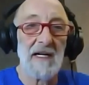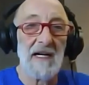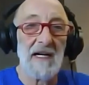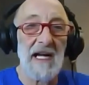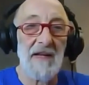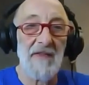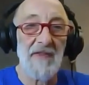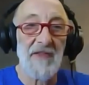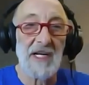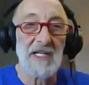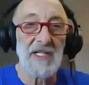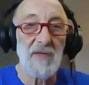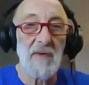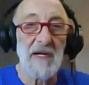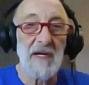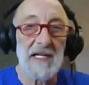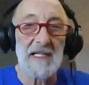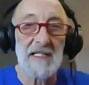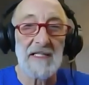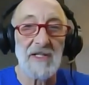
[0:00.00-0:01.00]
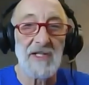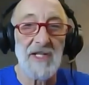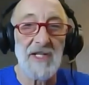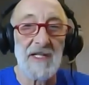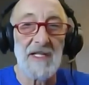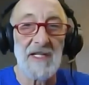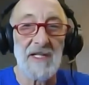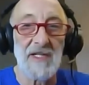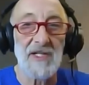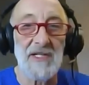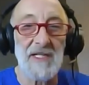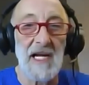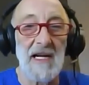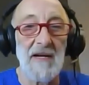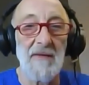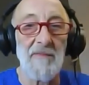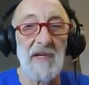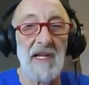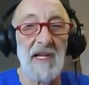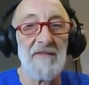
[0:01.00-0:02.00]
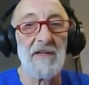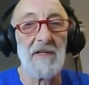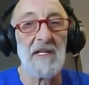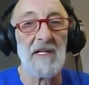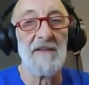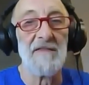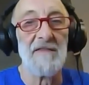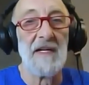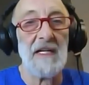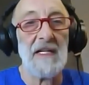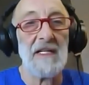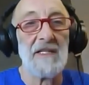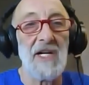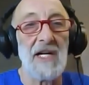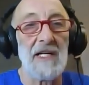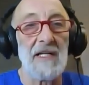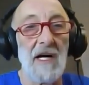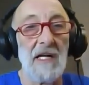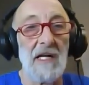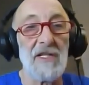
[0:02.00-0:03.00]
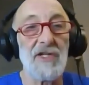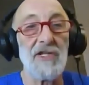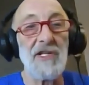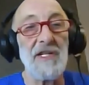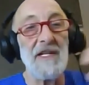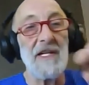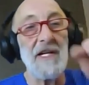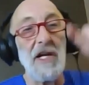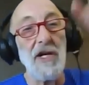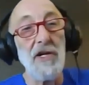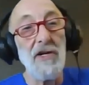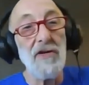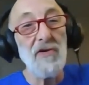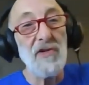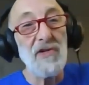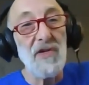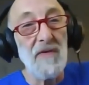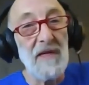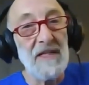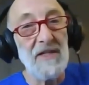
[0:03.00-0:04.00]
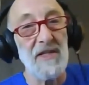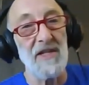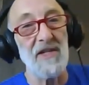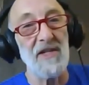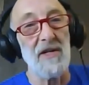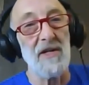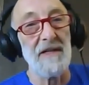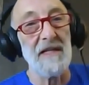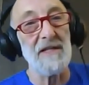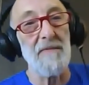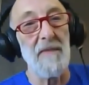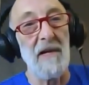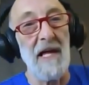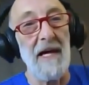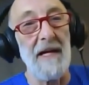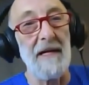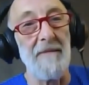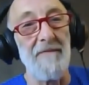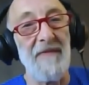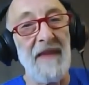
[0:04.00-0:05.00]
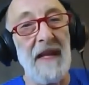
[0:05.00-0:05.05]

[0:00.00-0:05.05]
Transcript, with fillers: And thus we get into the same level of technology that used to exist on this planet.